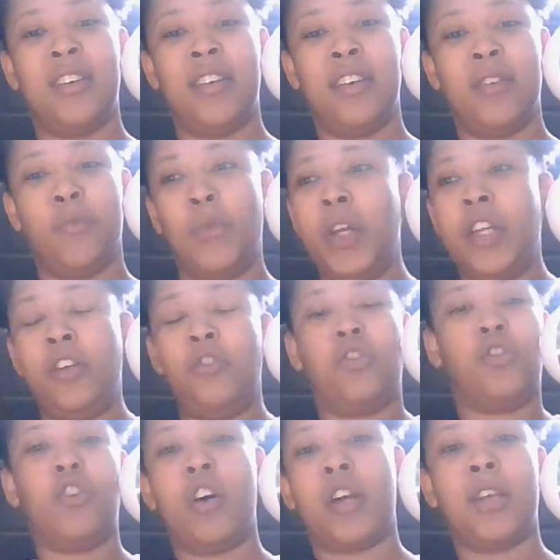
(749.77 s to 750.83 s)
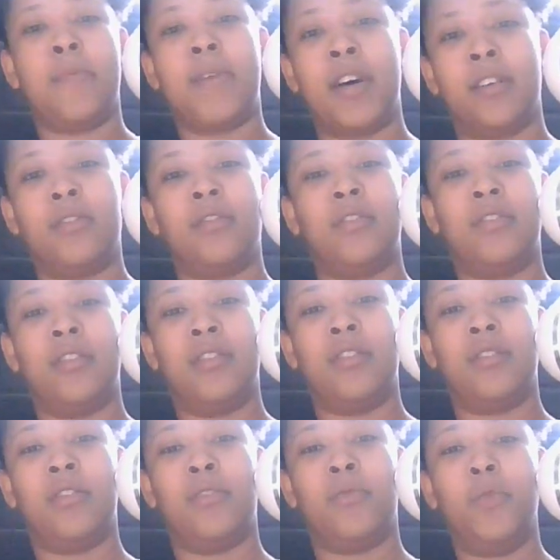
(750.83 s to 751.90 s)
What are you talking about?
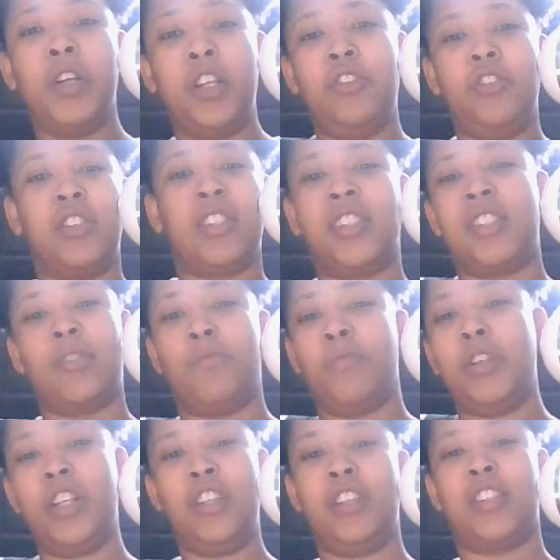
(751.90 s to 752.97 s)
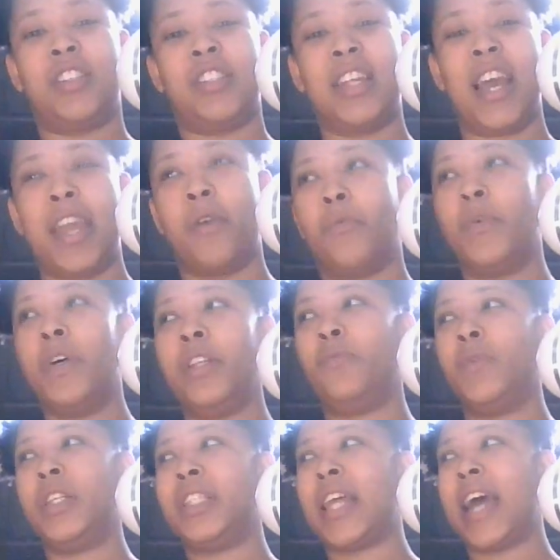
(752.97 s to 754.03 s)
What are you what are you saying? What
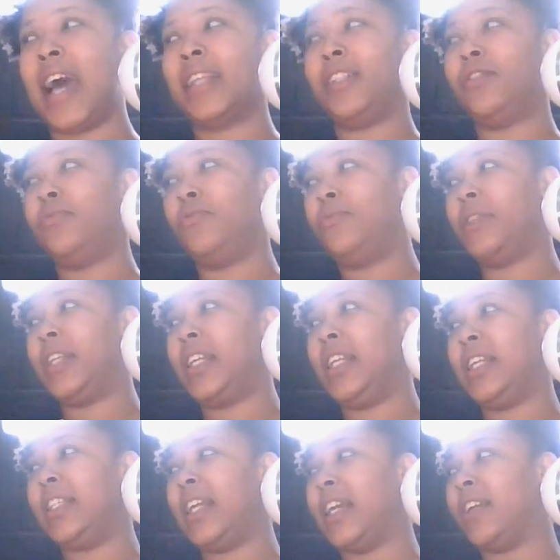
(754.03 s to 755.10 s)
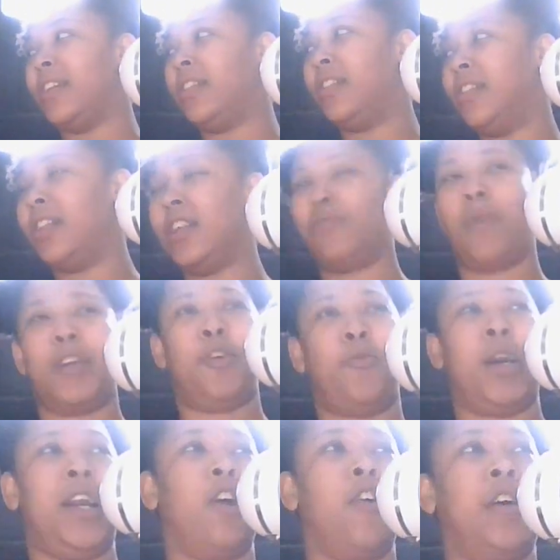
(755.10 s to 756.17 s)
what does that have to do with anything? That's why your
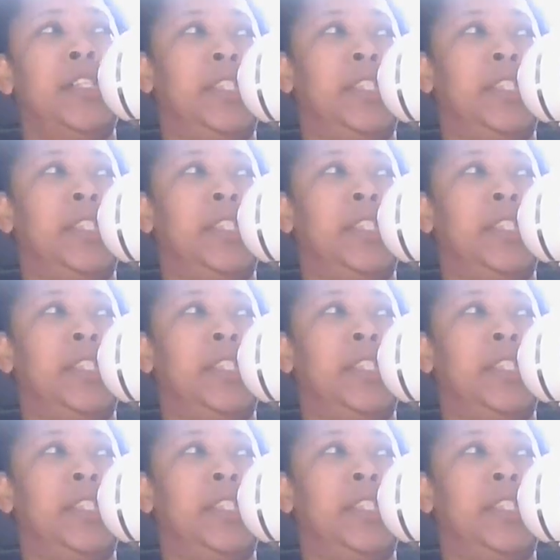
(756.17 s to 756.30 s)
hair always